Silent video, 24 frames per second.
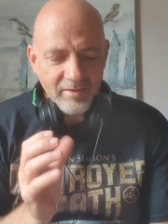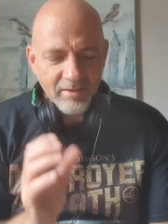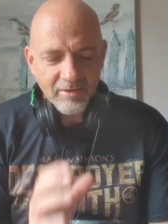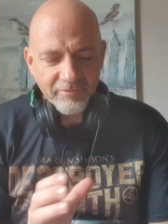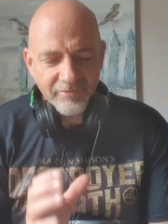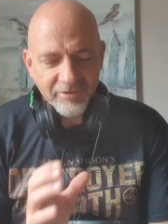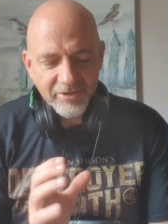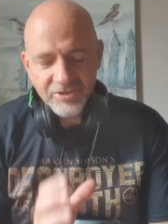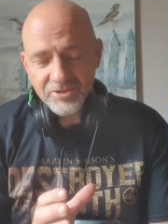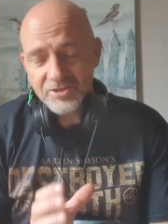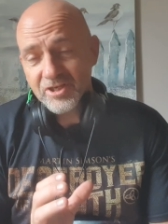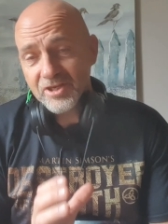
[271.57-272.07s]
I
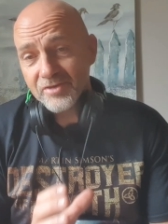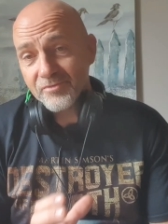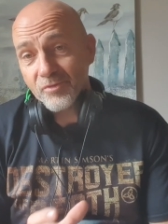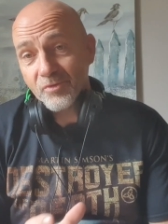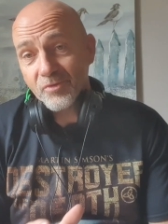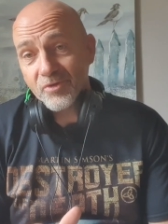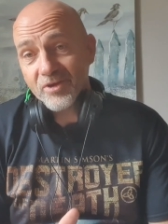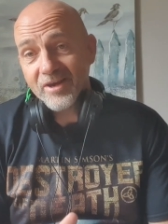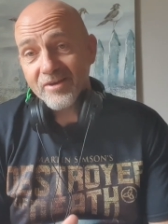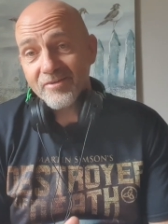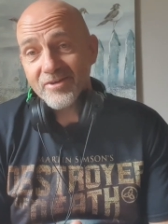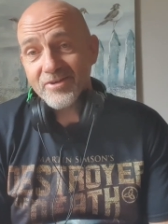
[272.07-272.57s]
think Steve
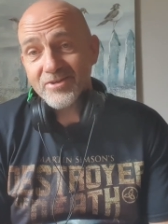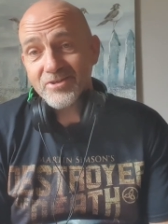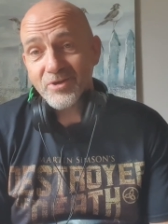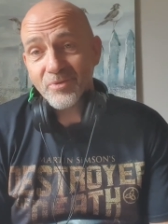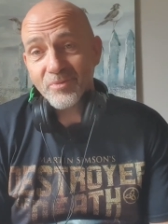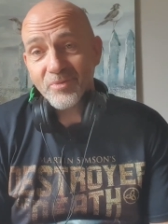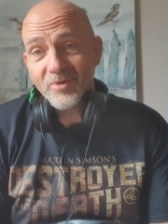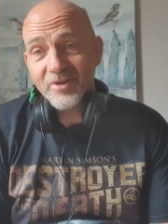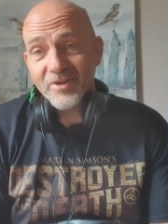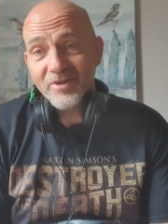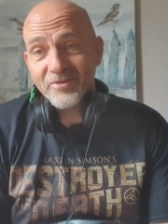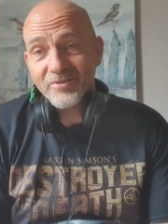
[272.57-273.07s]
Augeri has got
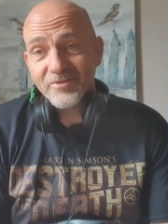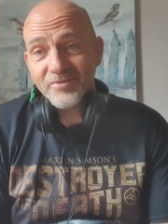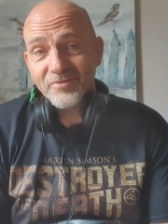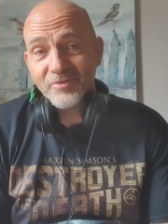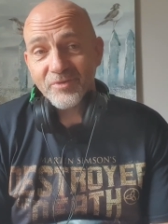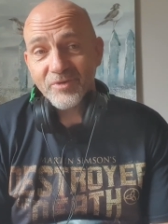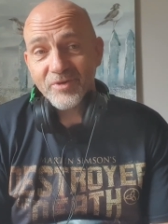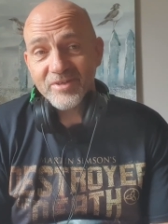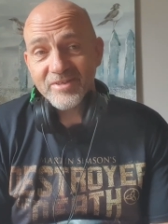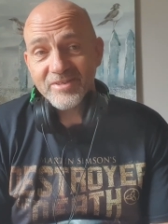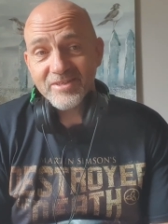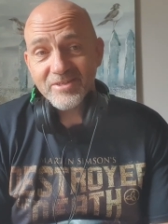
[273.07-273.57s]
one of those
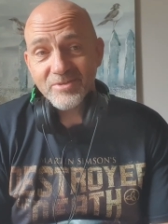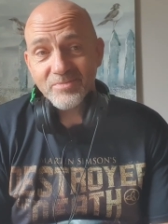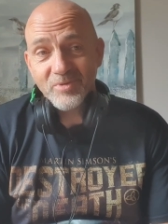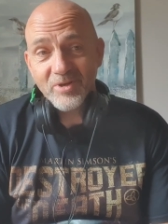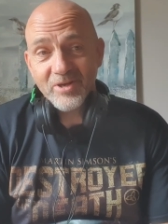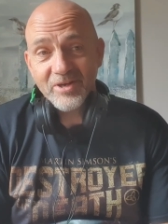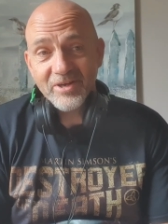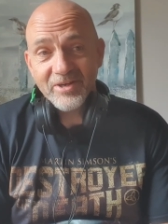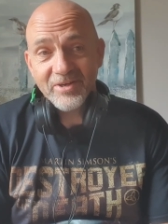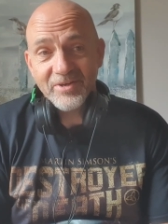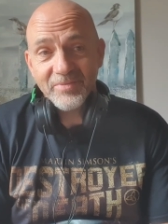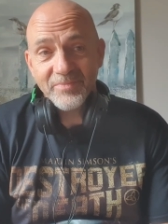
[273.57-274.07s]
voices
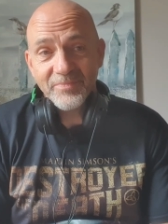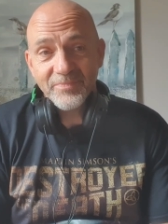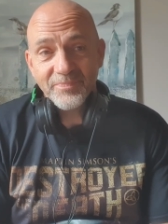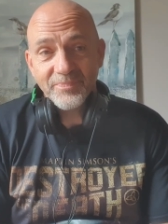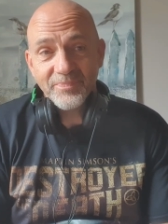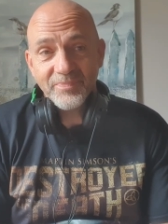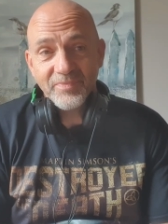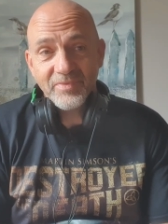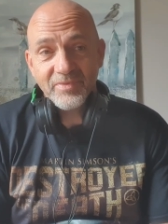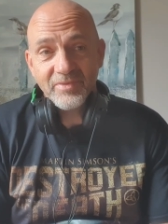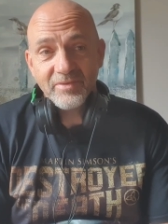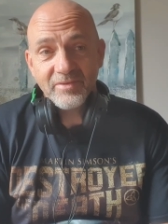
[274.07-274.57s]
where,
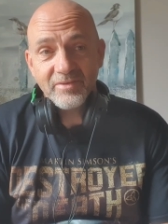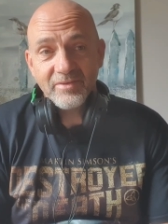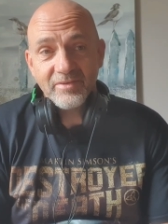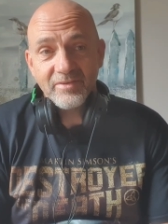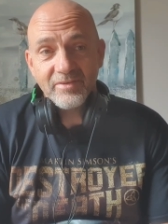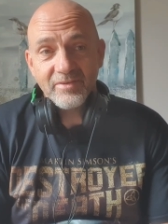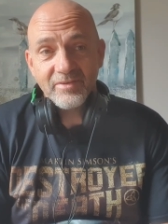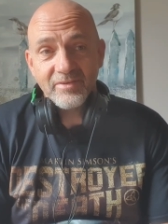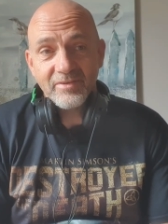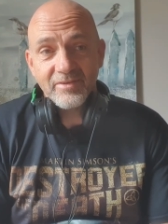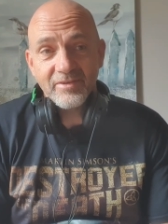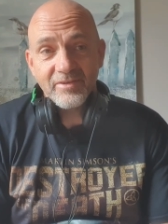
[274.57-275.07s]

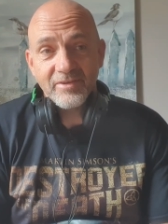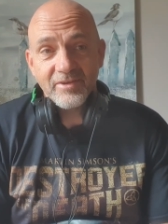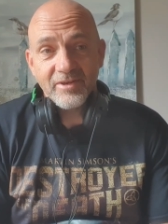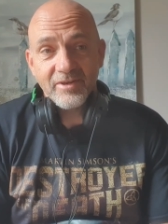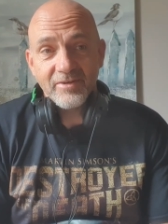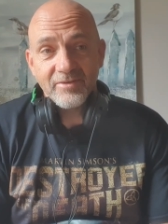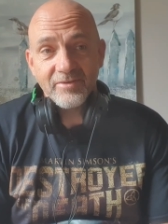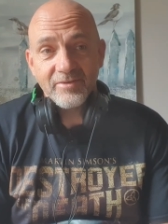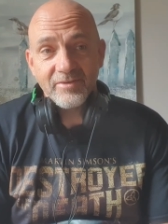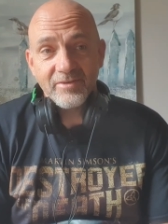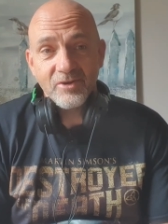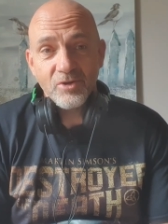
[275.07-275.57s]
you
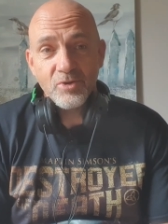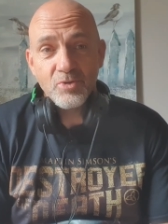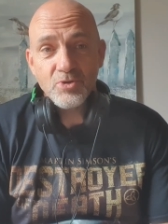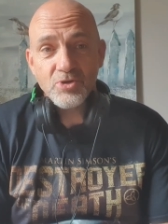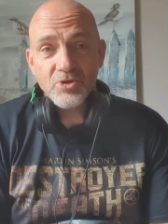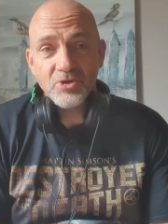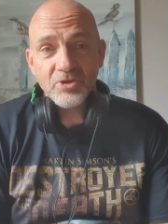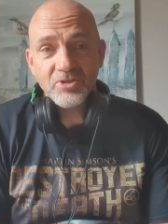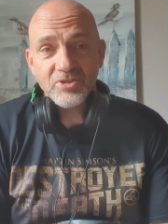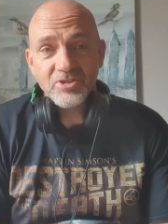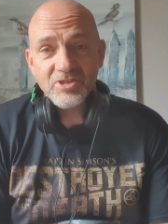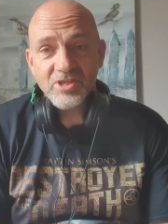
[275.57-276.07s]
know, who
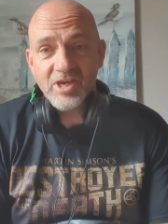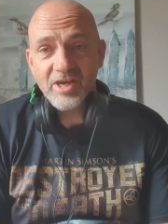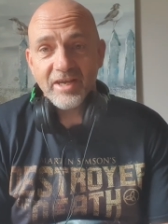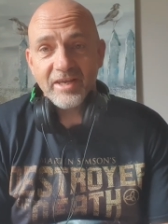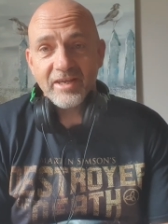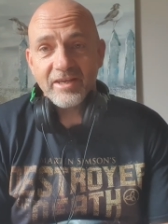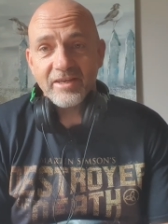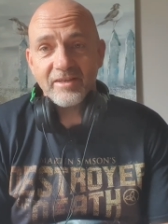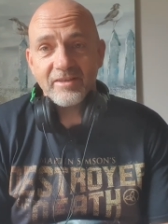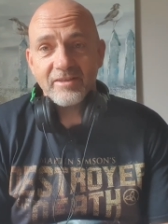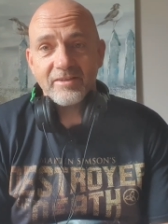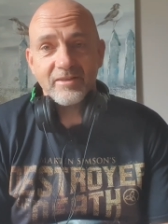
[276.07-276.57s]
could
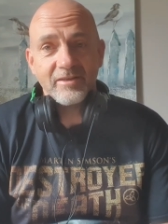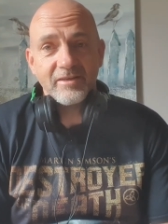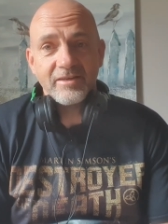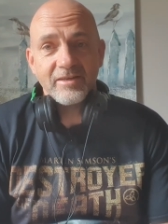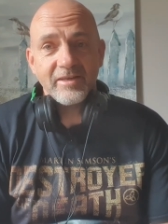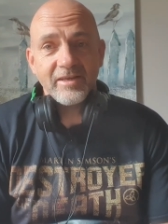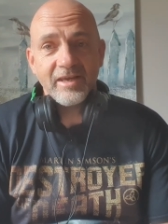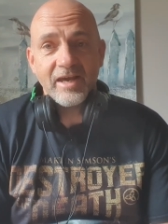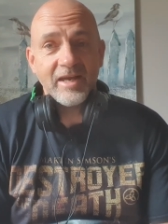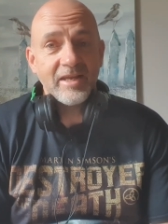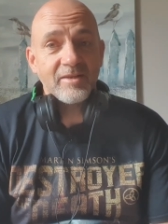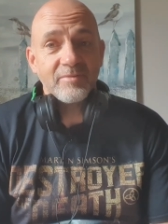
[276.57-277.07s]
say that
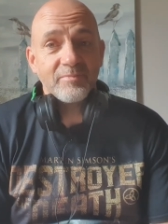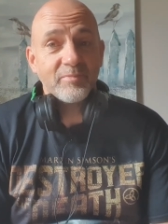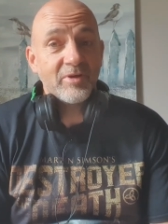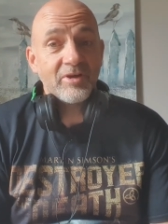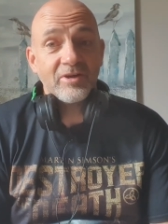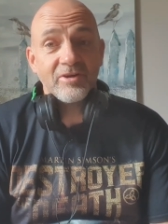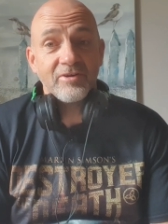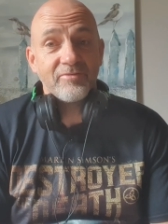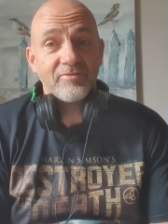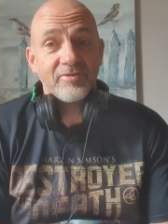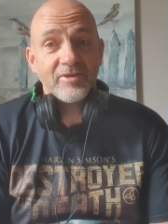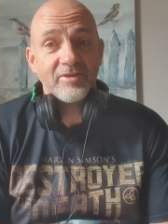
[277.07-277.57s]
it ain't
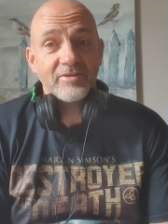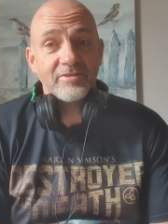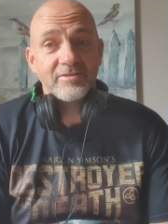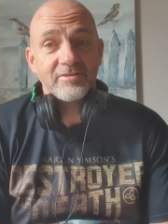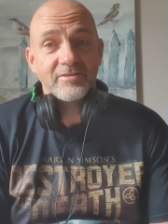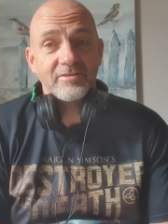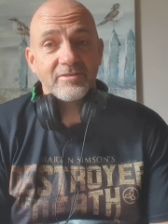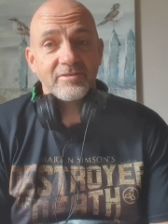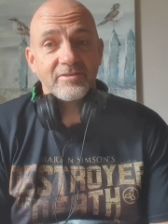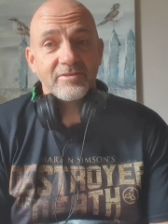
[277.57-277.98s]
perfect?